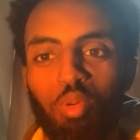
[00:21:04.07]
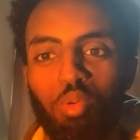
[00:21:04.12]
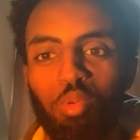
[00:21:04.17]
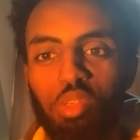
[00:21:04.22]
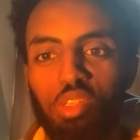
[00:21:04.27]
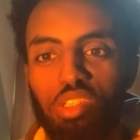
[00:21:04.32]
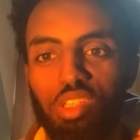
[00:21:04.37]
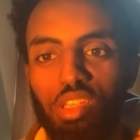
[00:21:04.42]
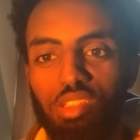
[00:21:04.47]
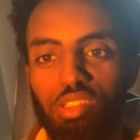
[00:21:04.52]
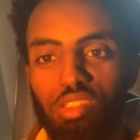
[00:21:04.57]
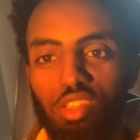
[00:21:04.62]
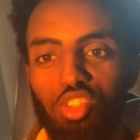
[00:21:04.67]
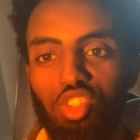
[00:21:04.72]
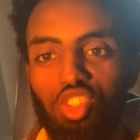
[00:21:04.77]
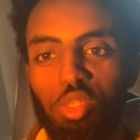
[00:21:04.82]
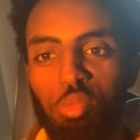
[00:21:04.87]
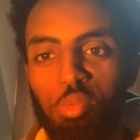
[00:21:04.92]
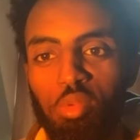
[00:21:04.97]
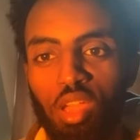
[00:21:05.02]
always says the
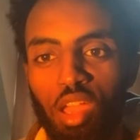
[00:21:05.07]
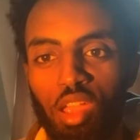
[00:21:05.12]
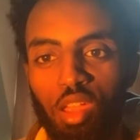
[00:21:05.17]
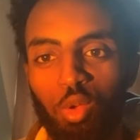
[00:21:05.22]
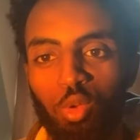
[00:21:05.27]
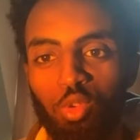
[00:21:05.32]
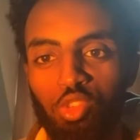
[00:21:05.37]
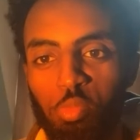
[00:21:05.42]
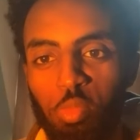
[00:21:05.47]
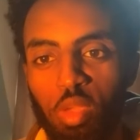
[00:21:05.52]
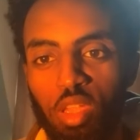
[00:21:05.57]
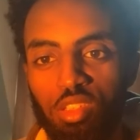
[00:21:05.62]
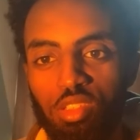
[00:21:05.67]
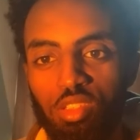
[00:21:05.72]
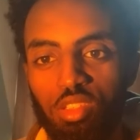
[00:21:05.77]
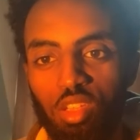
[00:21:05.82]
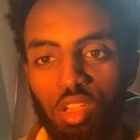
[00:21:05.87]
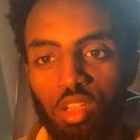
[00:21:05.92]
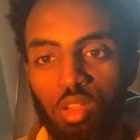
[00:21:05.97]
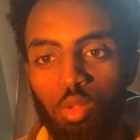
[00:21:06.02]
cheap guy always
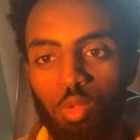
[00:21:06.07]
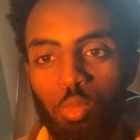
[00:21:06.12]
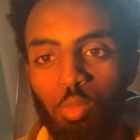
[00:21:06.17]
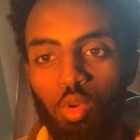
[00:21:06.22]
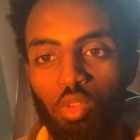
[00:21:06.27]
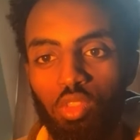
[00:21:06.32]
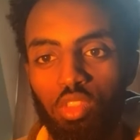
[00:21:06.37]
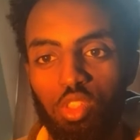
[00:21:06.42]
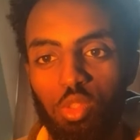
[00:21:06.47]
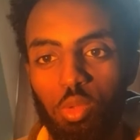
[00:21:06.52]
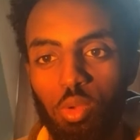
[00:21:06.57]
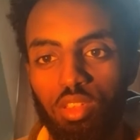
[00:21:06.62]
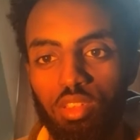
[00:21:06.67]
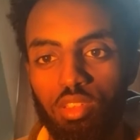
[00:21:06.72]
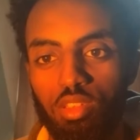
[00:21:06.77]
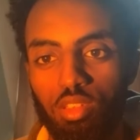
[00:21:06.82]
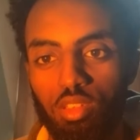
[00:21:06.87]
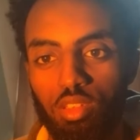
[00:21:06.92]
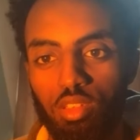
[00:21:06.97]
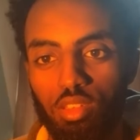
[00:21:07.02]
pays the tab more than
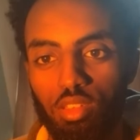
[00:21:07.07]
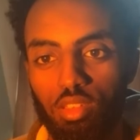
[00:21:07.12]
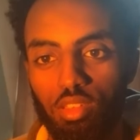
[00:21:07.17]
twice.